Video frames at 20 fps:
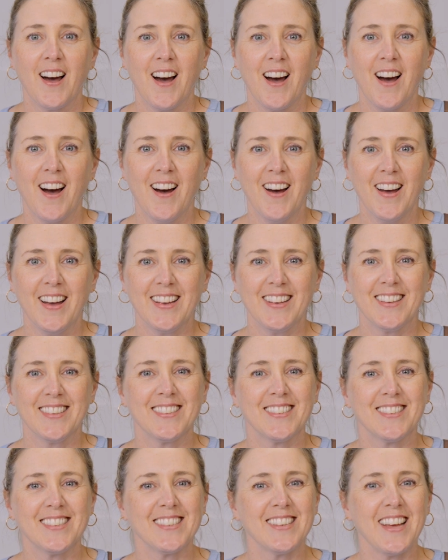Hi,
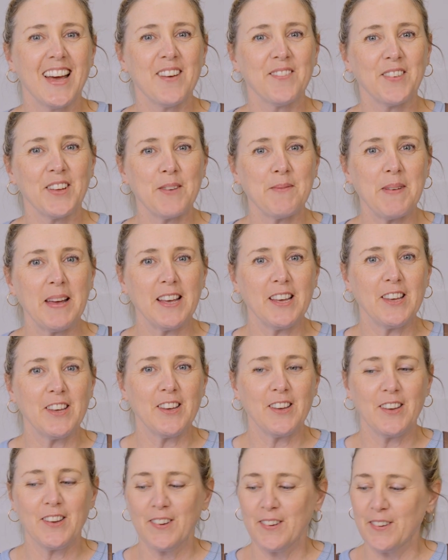today I'm going to make
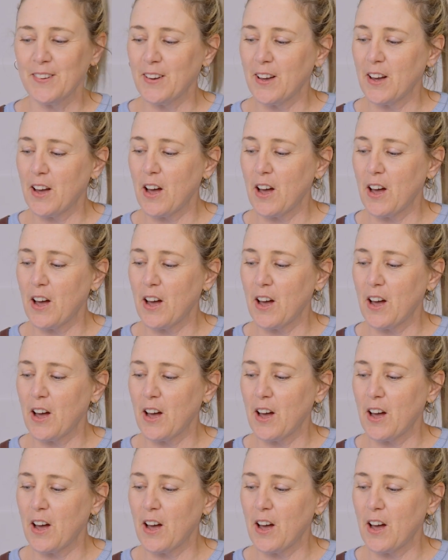you